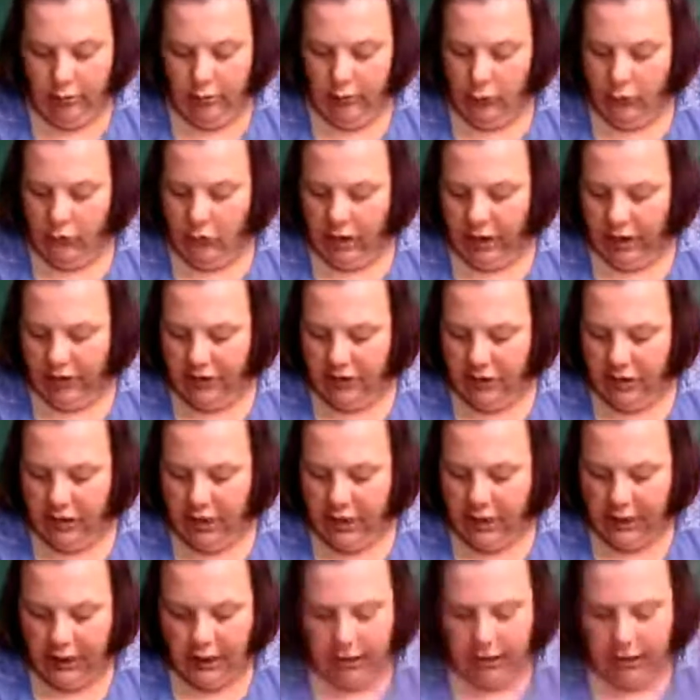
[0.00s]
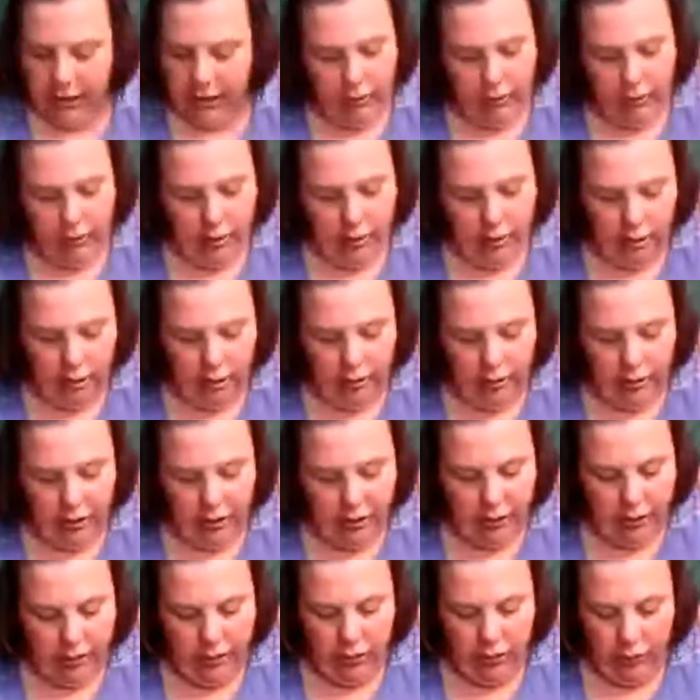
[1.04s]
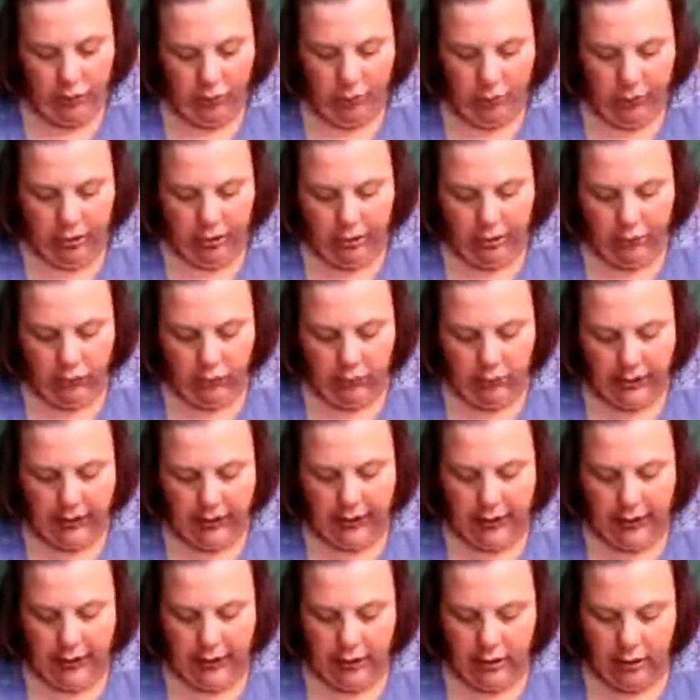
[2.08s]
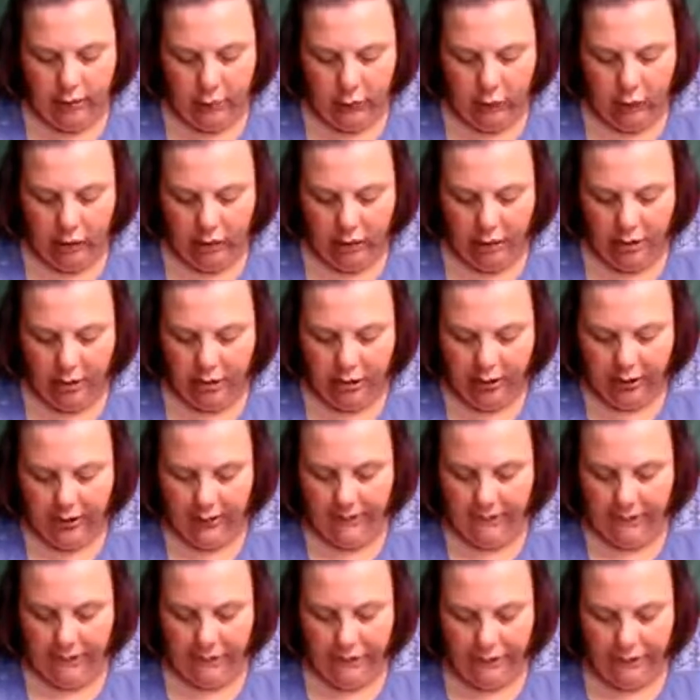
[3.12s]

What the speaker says: We've actually got colors you normally don't get in a marker set.